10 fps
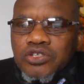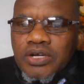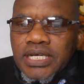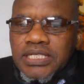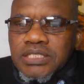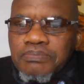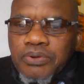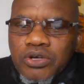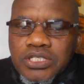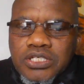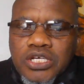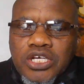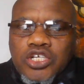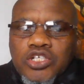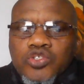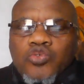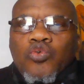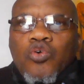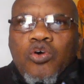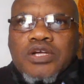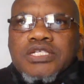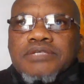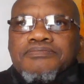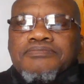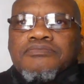docket is brought to court